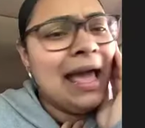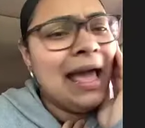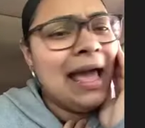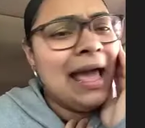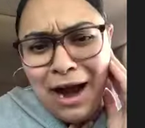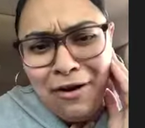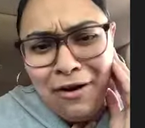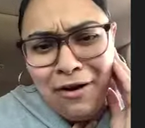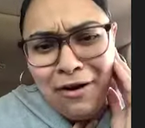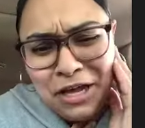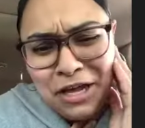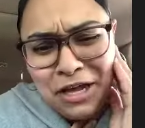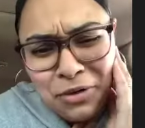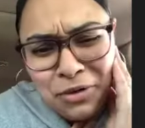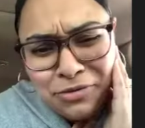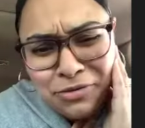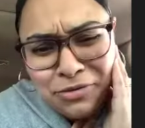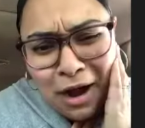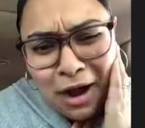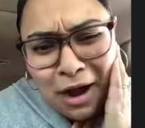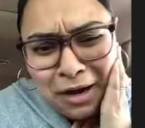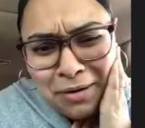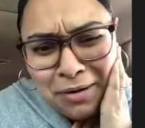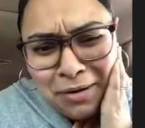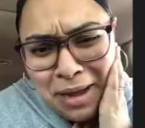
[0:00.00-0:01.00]
Eric, you
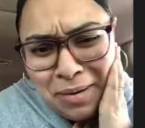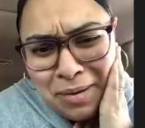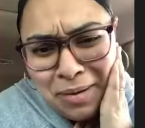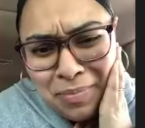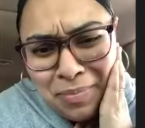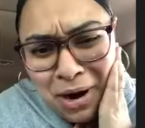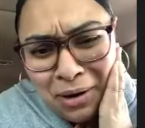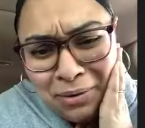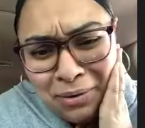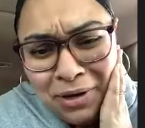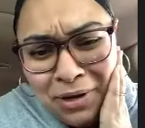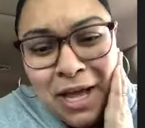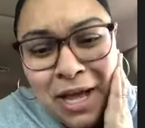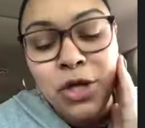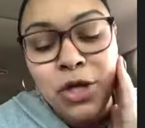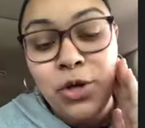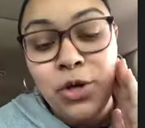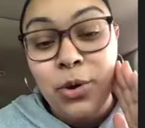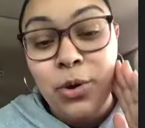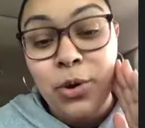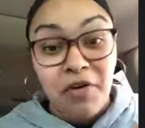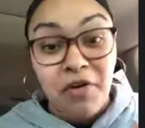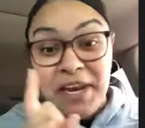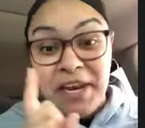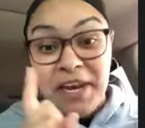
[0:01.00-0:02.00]
talking to me, bro? You
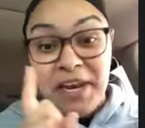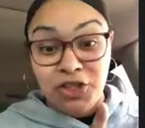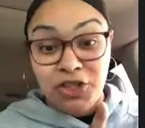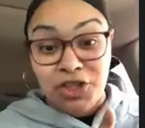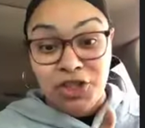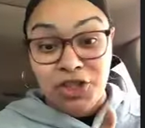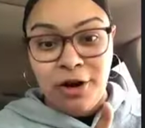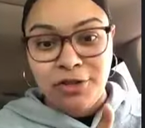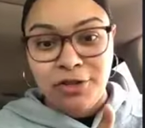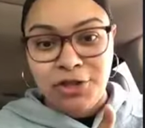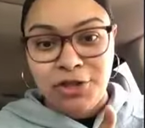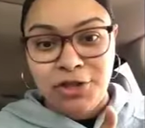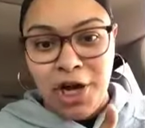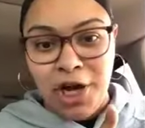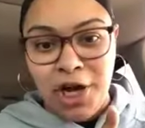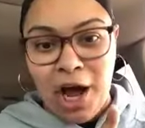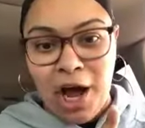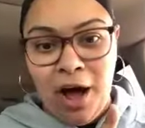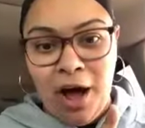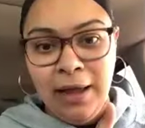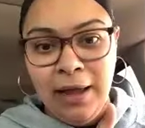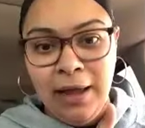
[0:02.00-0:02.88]
ever been to church, y'all?